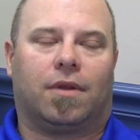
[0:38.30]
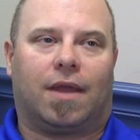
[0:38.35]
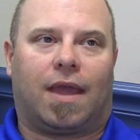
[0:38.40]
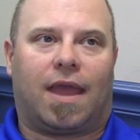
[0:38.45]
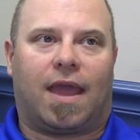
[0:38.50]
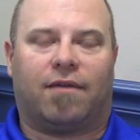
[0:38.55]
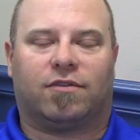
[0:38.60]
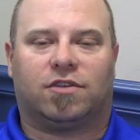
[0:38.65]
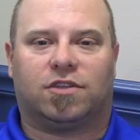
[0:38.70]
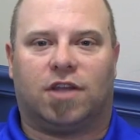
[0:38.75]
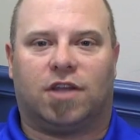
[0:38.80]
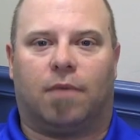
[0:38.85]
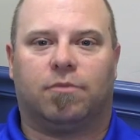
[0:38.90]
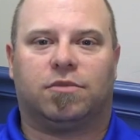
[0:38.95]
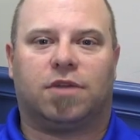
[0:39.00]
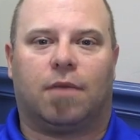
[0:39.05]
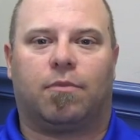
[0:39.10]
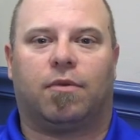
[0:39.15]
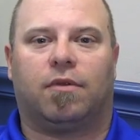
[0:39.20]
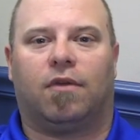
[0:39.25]
have some
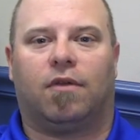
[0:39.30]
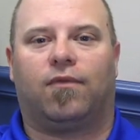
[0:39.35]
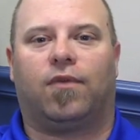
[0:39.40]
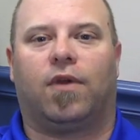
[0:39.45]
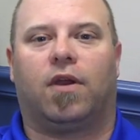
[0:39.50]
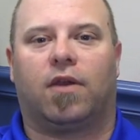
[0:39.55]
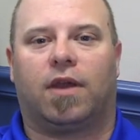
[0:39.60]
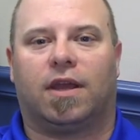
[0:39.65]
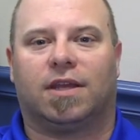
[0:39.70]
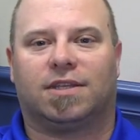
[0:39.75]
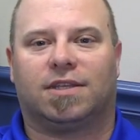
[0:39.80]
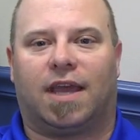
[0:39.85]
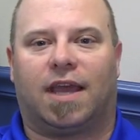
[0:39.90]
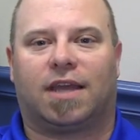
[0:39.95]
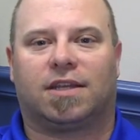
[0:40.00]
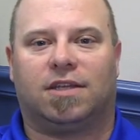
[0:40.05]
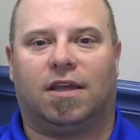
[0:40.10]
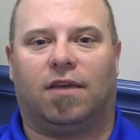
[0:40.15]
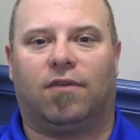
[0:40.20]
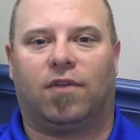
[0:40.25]
type of nefarious
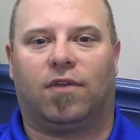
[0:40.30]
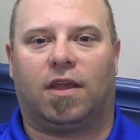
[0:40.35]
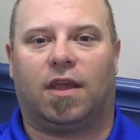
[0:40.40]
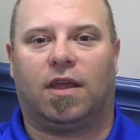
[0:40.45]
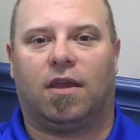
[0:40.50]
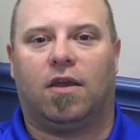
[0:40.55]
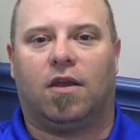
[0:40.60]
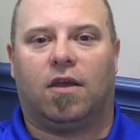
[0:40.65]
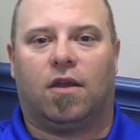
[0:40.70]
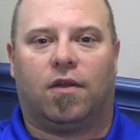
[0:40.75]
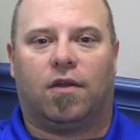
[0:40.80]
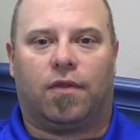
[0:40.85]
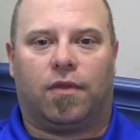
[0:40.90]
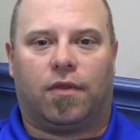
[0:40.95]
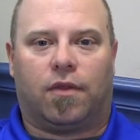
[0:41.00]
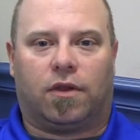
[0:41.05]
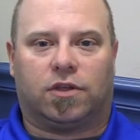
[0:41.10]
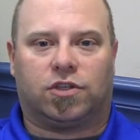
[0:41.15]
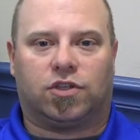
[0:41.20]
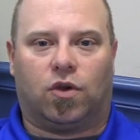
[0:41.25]
activity
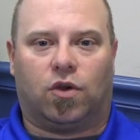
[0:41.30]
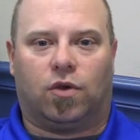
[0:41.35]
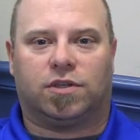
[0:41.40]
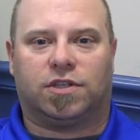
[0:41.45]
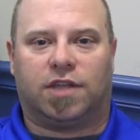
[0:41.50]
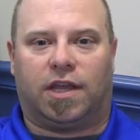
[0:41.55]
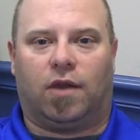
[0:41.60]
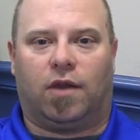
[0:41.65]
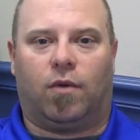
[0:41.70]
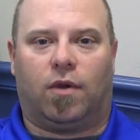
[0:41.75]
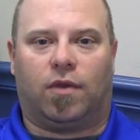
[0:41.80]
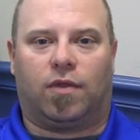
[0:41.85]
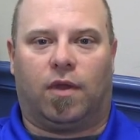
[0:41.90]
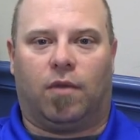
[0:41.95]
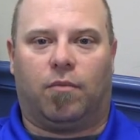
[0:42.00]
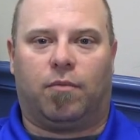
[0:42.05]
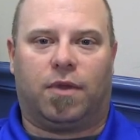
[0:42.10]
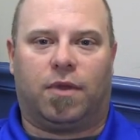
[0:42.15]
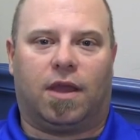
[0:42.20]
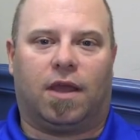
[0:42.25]
associated with
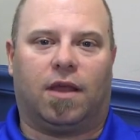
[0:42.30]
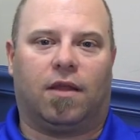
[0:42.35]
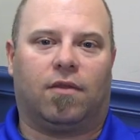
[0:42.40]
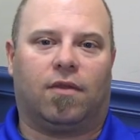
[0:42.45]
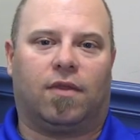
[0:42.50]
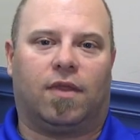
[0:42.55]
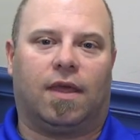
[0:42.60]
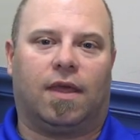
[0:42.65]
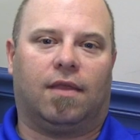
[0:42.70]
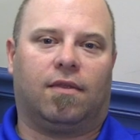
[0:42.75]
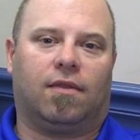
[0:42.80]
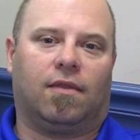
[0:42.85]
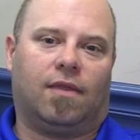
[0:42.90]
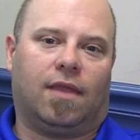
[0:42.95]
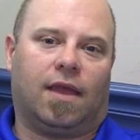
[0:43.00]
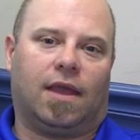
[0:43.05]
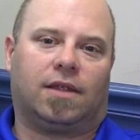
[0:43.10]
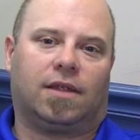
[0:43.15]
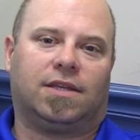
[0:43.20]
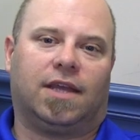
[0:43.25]
it, be it
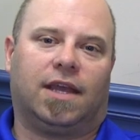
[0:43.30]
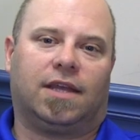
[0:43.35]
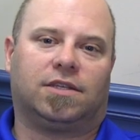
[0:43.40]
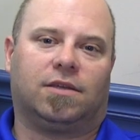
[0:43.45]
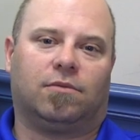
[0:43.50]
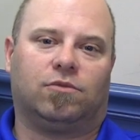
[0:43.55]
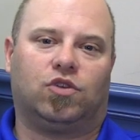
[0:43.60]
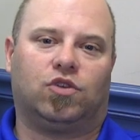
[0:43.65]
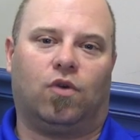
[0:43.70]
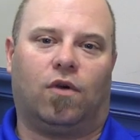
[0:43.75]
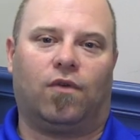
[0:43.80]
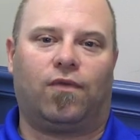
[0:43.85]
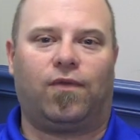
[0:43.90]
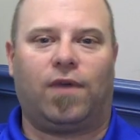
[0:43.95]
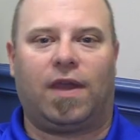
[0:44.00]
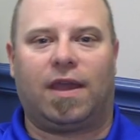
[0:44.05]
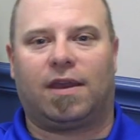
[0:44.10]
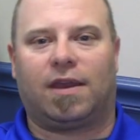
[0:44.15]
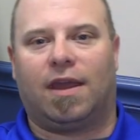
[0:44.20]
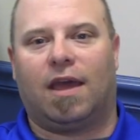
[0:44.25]
that takes them to a
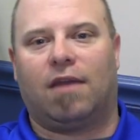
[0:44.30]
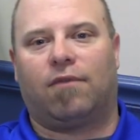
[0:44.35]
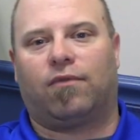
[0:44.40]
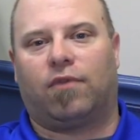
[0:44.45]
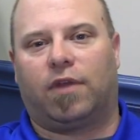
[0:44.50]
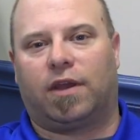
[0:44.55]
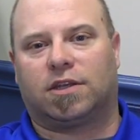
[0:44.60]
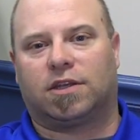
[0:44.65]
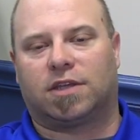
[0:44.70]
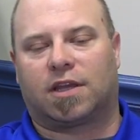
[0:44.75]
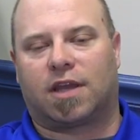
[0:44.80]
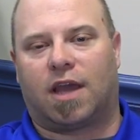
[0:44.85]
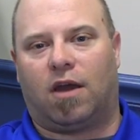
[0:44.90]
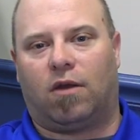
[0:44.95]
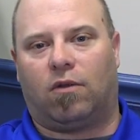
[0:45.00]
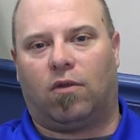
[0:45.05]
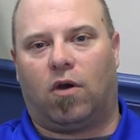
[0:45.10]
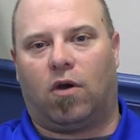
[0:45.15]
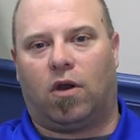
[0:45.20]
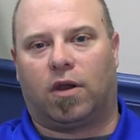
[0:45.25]
fake Netflix
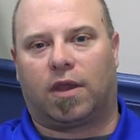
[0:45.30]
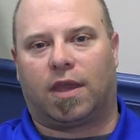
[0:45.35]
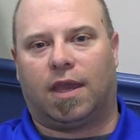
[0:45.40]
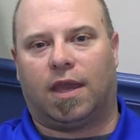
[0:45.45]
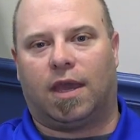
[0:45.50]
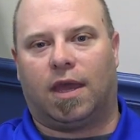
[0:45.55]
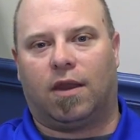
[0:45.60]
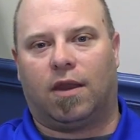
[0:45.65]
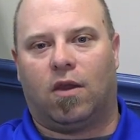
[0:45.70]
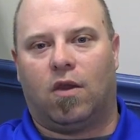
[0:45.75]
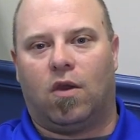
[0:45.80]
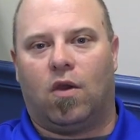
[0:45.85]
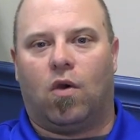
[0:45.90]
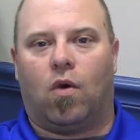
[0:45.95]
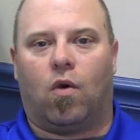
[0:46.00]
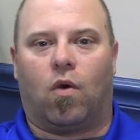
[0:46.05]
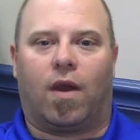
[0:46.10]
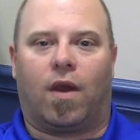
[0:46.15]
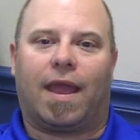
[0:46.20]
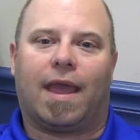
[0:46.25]
account login
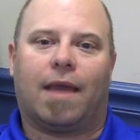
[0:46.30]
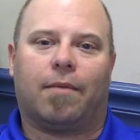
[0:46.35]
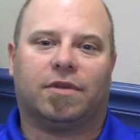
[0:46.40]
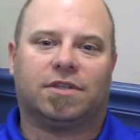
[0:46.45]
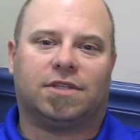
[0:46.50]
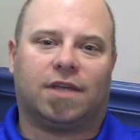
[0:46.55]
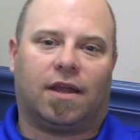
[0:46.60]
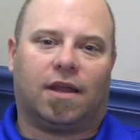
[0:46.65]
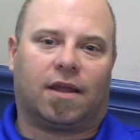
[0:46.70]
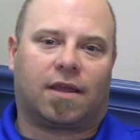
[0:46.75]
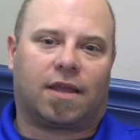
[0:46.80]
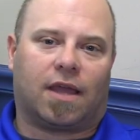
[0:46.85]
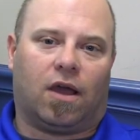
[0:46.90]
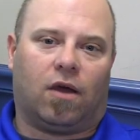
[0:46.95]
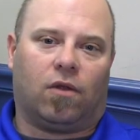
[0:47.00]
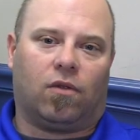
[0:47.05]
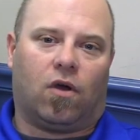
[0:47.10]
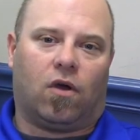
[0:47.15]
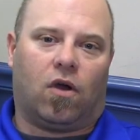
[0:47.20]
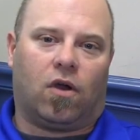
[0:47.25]
or Amazon
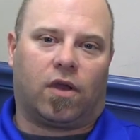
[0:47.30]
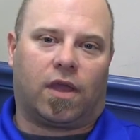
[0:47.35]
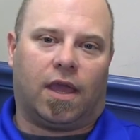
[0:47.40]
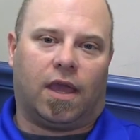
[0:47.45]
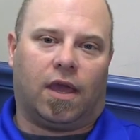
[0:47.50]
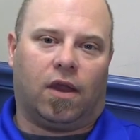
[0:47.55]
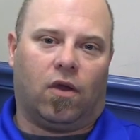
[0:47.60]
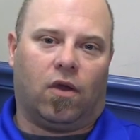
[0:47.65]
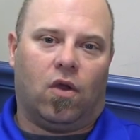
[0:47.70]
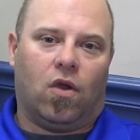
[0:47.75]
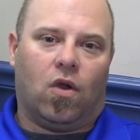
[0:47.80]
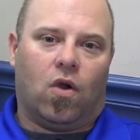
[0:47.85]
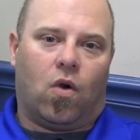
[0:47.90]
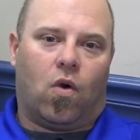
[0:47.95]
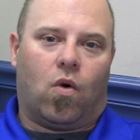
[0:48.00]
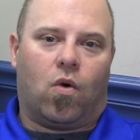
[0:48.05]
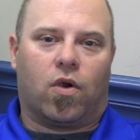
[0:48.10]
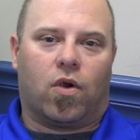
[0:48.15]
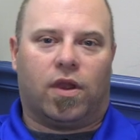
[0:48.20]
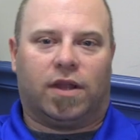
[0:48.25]
account login,
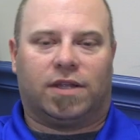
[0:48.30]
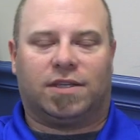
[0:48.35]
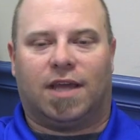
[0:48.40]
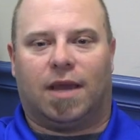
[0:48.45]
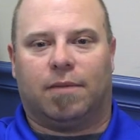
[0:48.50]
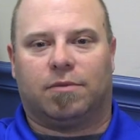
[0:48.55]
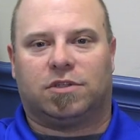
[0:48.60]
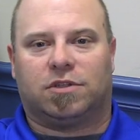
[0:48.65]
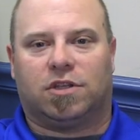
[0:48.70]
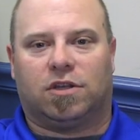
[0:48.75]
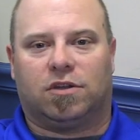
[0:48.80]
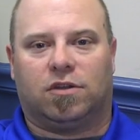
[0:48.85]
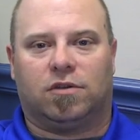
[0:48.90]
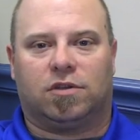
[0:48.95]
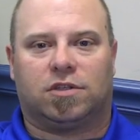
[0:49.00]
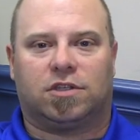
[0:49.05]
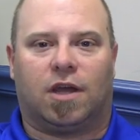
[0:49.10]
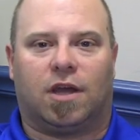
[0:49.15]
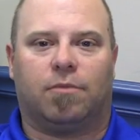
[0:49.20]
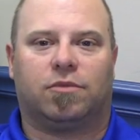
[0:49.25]
or attempts to do
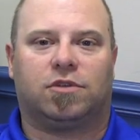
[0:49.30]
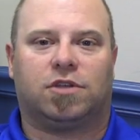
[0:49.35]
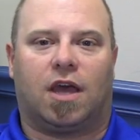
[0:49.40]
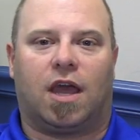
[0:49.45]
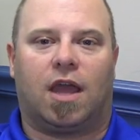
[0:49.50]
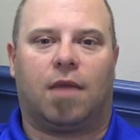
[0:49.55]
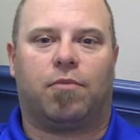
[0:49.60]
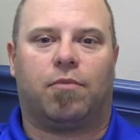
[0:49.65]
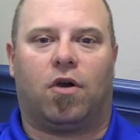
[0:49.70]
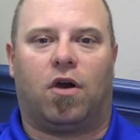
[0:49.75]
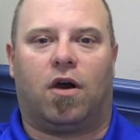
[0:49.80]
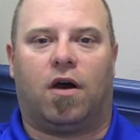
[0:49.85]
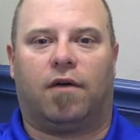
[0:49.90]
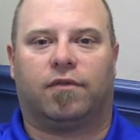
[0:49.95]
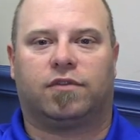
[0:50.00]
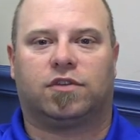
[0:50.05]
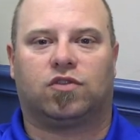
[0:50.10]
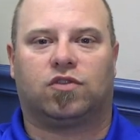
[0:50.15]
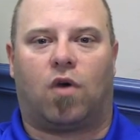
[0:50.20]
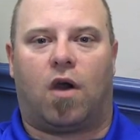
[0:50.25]
some type
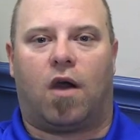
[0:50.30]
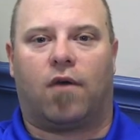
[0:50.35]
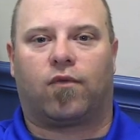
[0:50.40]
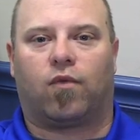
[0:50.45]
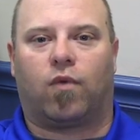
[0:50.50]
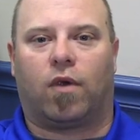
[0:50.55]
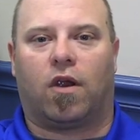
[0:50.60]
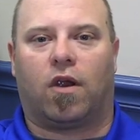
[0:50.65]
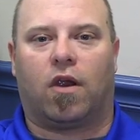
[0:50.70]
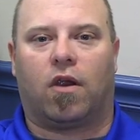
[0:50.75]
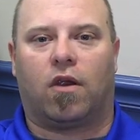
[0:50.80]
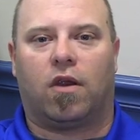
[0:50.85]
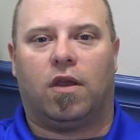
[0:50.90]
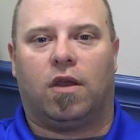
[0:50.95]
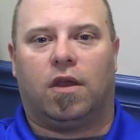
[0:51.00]
of software